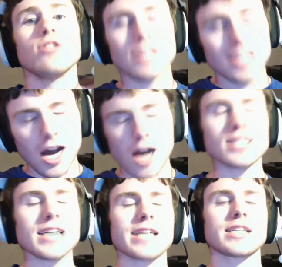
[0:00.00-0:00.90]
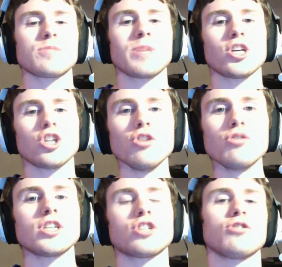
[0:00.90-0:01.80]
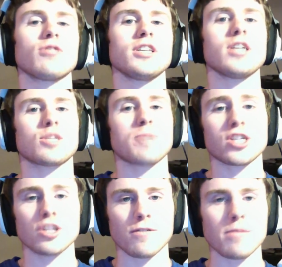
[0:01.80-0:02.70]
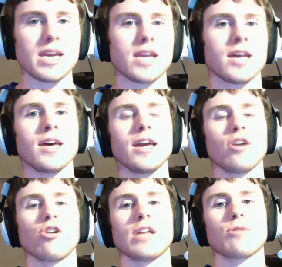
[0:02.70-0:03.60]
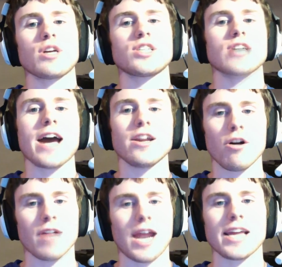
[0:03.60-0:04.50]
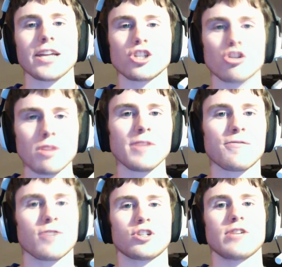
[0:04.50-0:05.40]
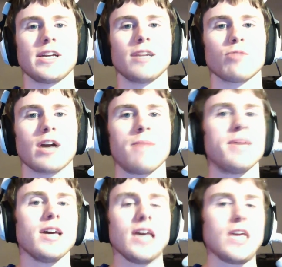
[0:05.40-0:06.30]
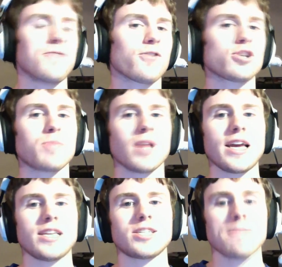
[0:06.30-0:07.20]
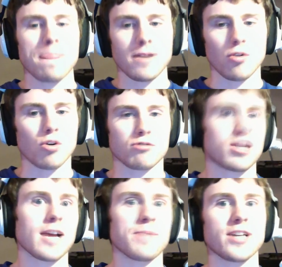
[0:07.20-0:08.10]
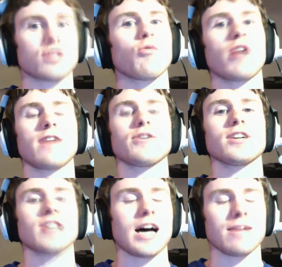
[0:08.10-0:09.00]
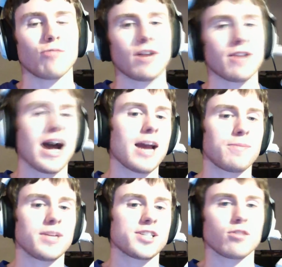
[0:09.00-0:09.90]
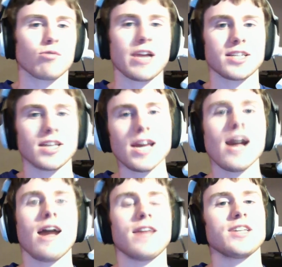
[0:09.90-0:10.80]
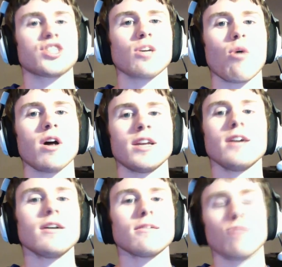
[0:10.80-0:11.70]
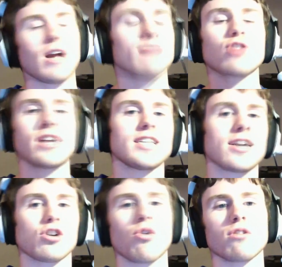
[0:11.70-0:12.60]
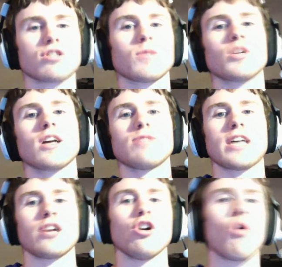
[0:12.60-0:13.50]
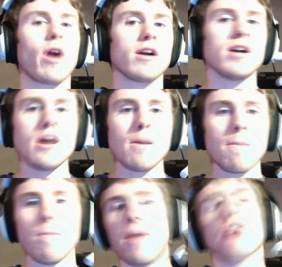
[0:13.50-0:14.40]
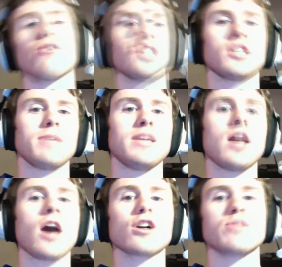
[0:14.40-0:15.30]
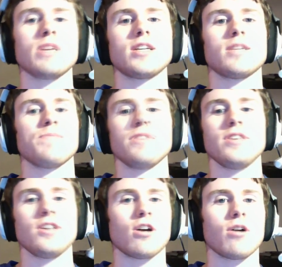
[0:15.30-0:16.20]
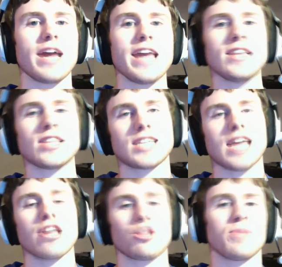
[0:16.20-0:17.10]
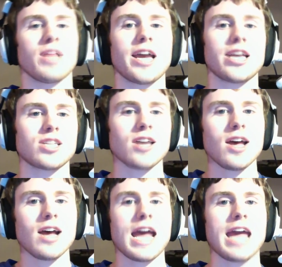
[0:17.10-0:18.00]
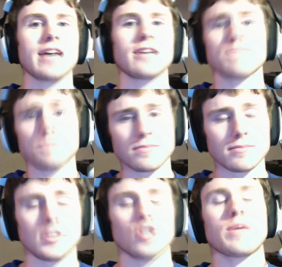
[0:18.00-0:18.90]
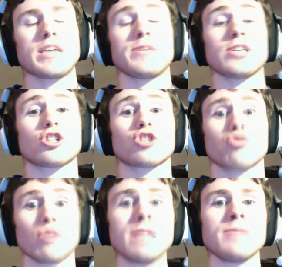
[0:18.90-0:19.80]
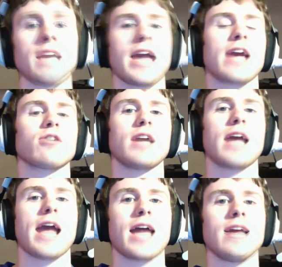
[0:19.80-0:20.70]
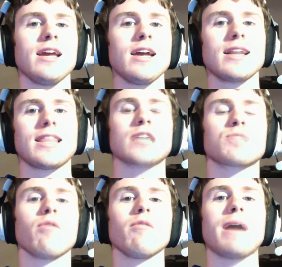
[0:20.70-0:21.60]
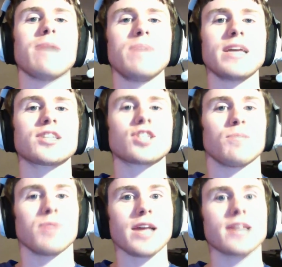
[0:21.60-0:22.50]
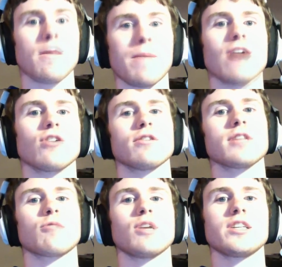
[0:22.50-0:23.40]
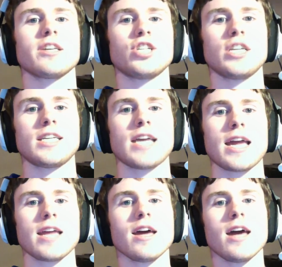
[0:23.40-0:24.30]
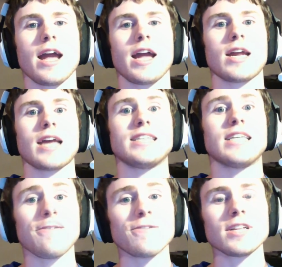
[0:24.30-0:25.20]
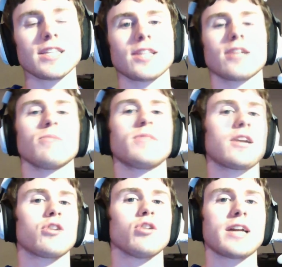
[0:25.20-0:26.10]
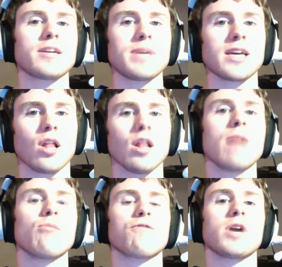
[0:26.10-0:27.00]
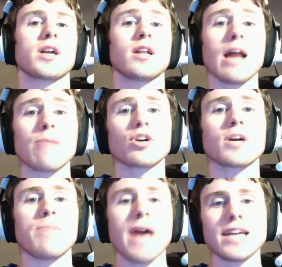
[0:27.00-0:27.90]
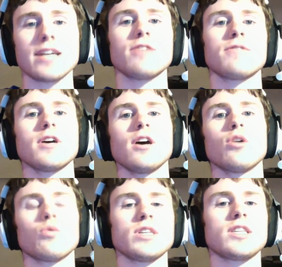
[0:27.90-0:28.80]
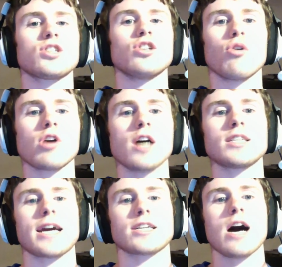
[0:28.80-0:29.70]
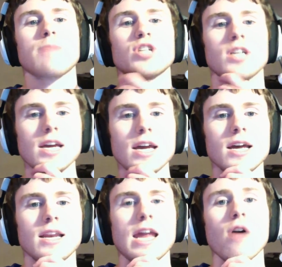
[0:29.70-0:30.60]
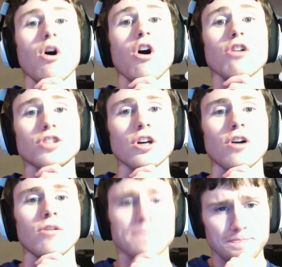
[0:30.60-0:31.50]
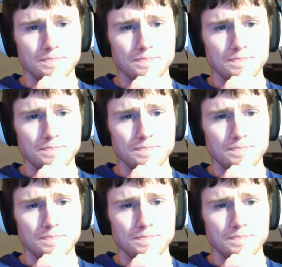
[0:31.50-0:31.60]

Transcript: Contact has been a huge issue, at least, especially for me in online races. I know that I get extremely frustrated when I'm in first place or second place or whatever, whatever high place in the race, and then someone, when I'm trying to take a corner, someone comes out of nowhere, barrels into me, knocks me into, you know, eighth, tenth place, and it just makes me extremely angry, and that's probably my biggest complaint about online racing in G T A, and I definitely think that it'll end up being a lot more fun and a lot more competitive with this no contact option. Now, also,